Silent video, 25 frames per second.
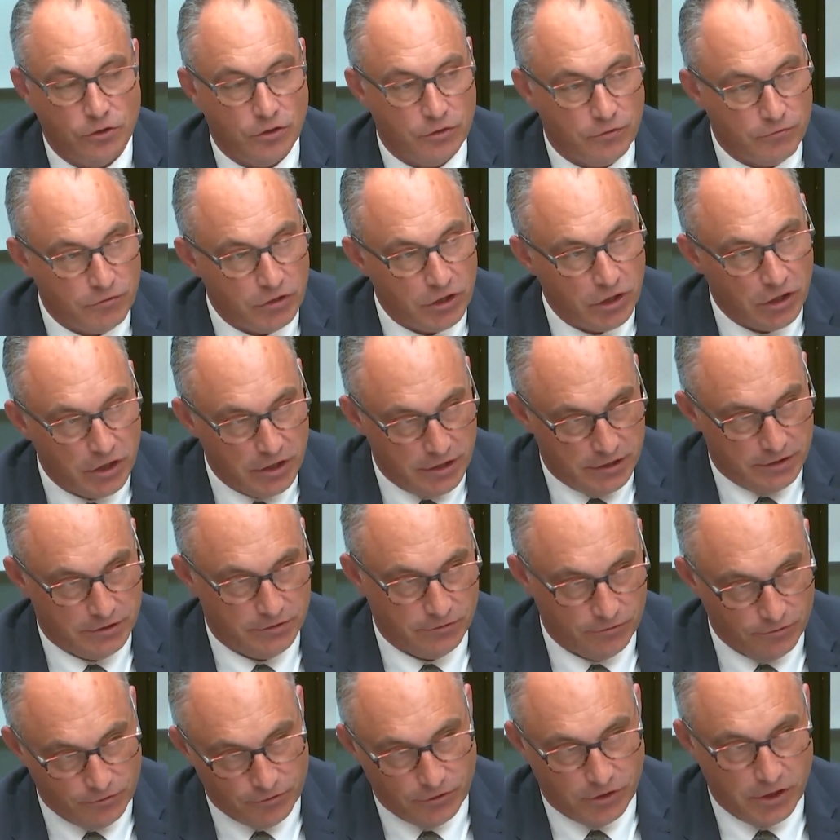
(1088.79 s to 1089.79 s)
the
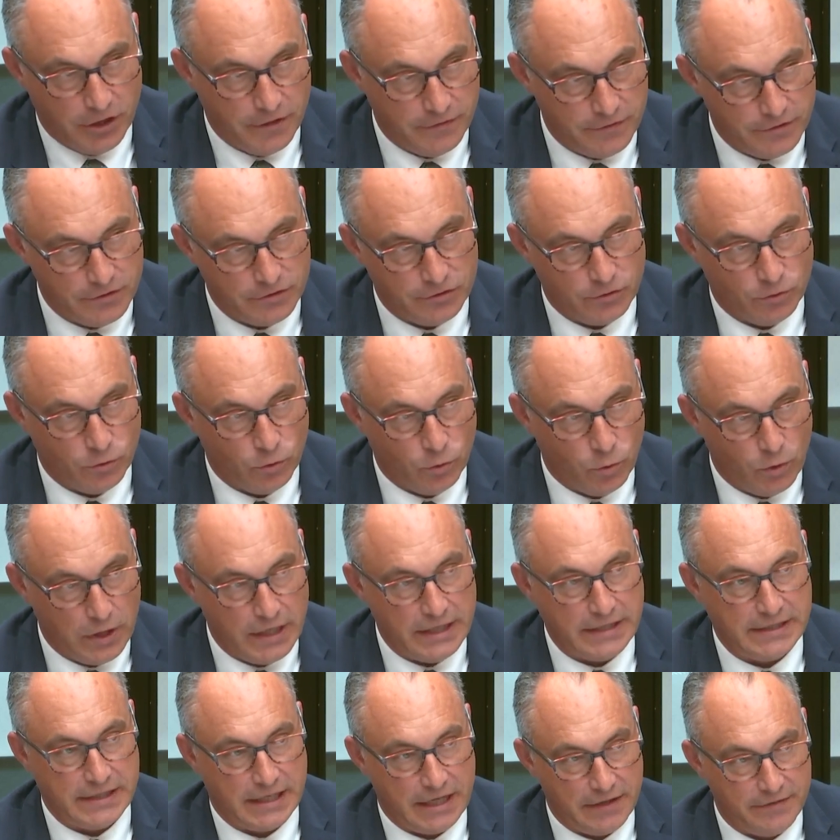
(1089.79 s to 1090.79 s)
reliance on drivers
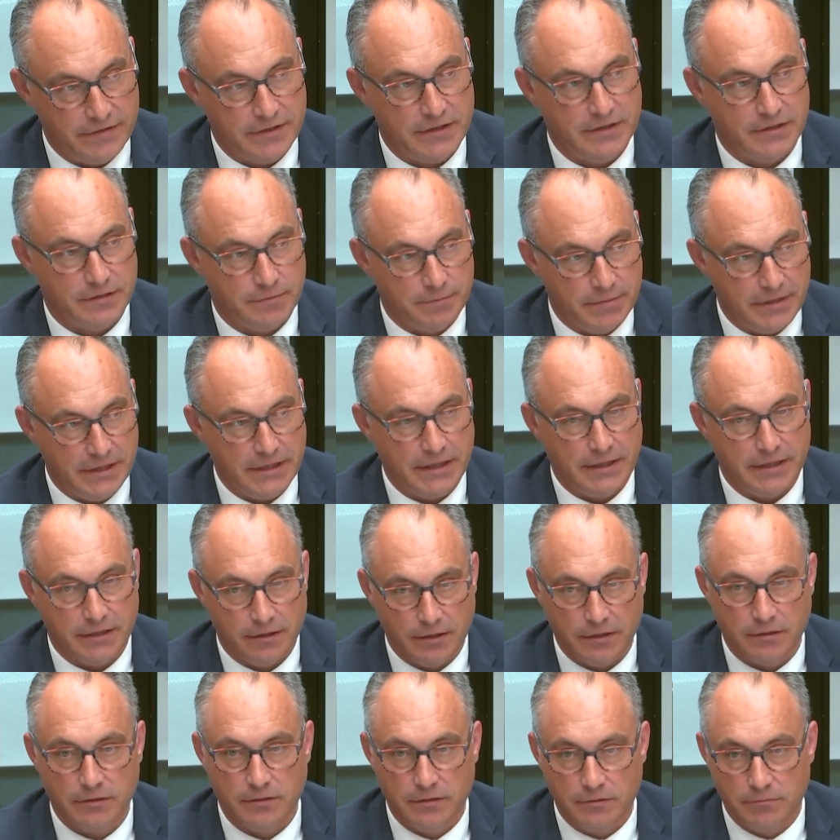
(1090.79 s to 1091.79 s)
always having to be
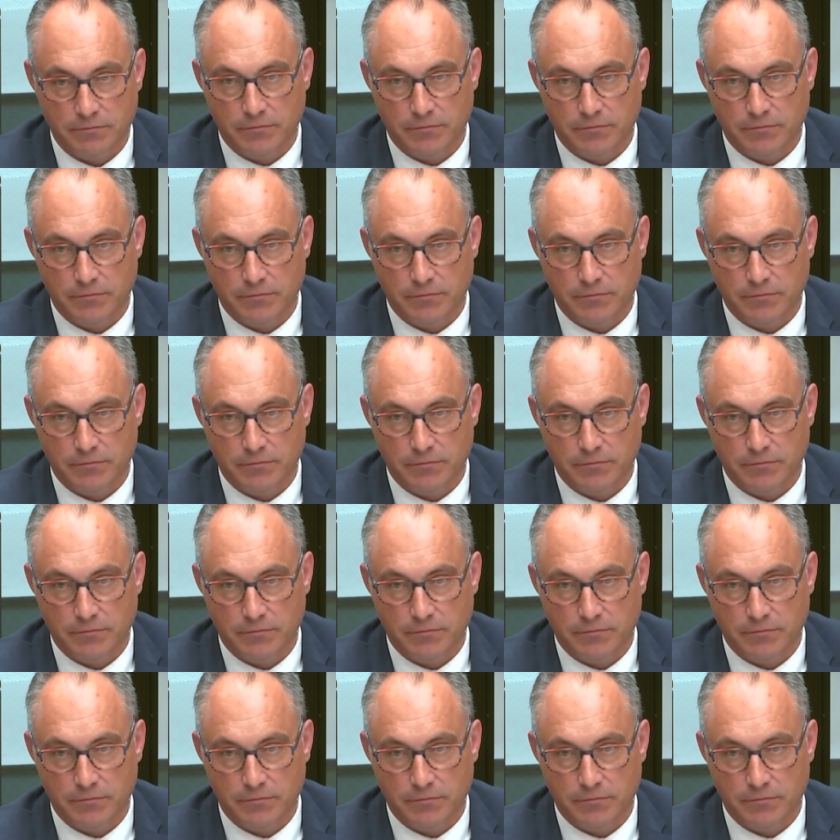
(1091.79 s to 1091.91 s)
the